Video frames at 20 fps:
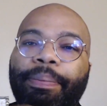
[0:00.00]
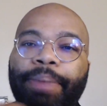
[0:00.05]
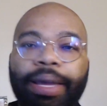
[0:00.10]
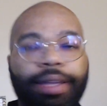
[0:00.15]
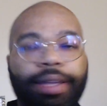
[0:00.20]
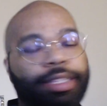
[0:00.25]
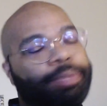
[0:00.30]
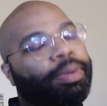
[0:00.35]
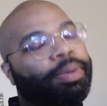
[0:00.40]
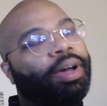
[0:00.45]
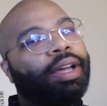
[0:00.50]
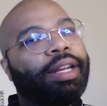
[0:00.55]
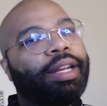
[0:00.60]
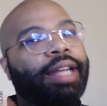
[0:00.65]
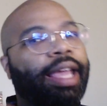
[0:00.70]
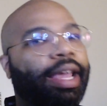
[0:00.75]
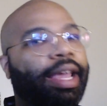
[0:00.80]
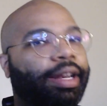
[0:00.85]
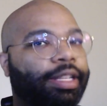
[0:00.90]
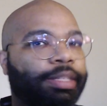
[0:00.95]
Becca's part in
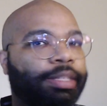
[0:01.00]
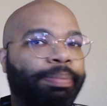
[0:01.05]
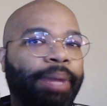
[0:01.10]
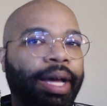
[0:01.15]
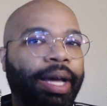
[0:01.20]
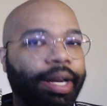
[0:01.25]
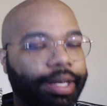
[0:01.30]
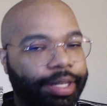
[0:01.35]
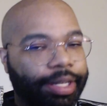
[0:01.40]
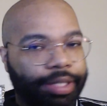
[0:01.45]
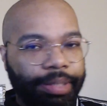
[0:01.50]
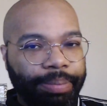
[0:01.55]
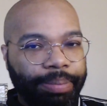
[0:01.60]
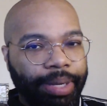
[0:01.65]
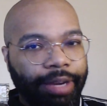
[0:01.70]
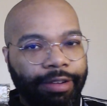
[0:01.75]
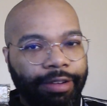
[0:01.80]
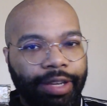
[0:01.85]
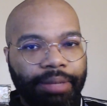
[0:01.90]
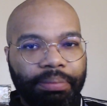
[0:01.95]
Andie's body
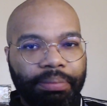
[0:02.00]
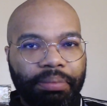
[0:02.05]
disappearing.